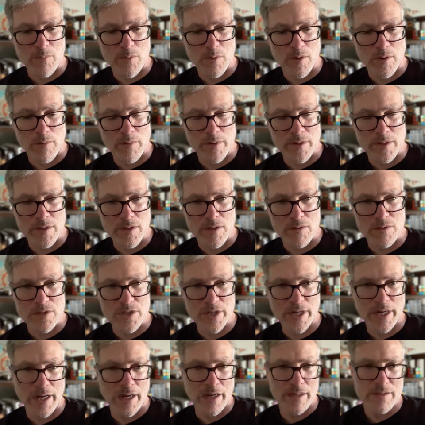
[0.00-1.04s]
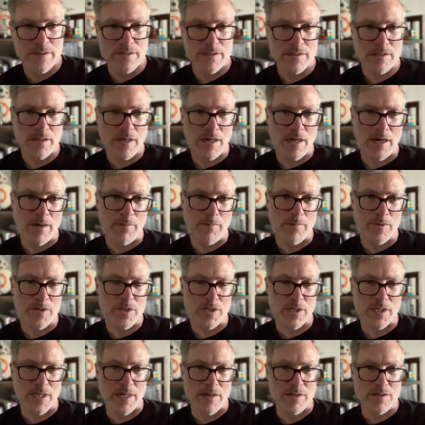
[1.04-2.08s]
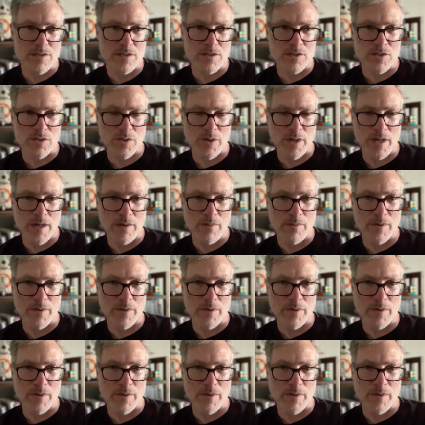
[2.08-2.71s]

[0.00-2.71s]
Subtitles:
more with Node.js, which allowed us to do it.